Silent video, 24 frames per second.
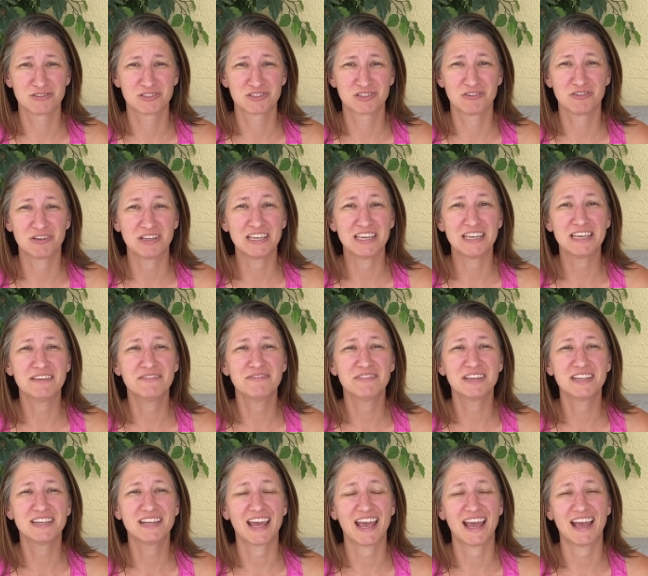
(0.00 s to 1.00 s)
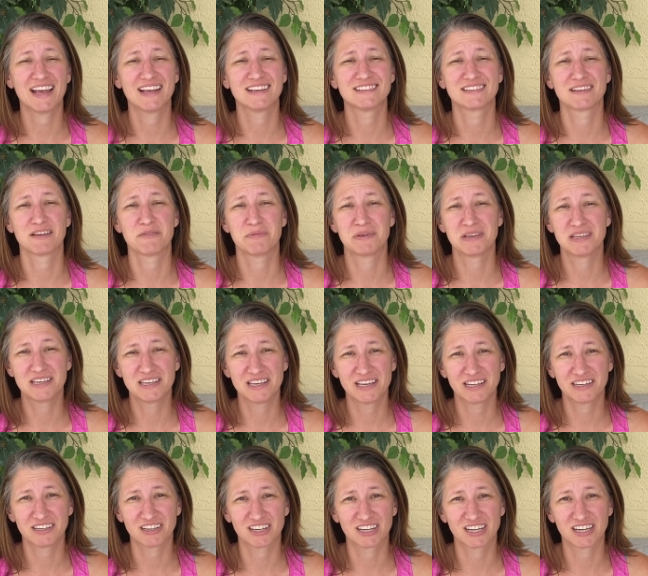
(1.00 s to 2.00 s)
so even as a
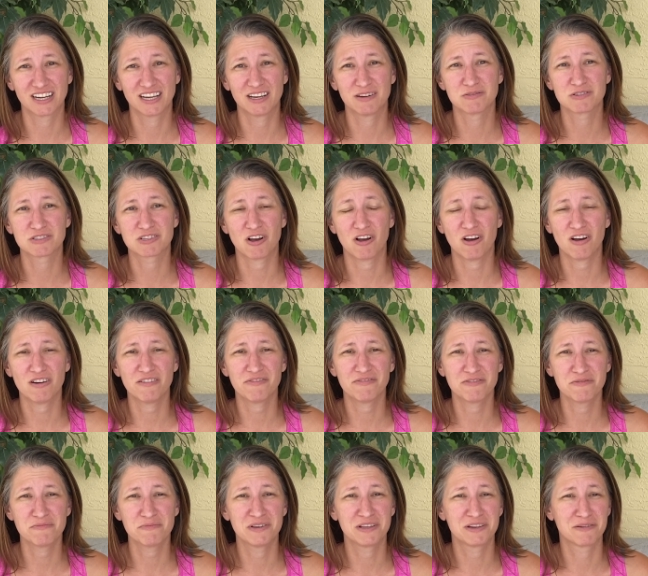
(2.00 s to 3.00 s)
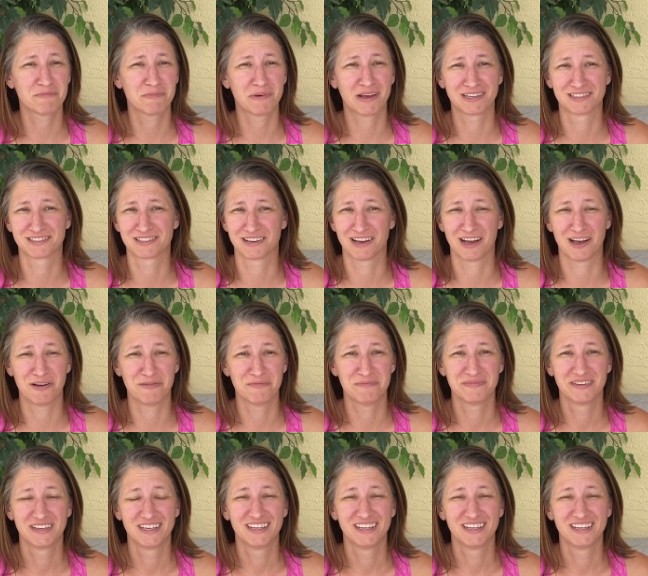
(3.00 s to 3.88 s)
beginner, it was hard for me to mess up.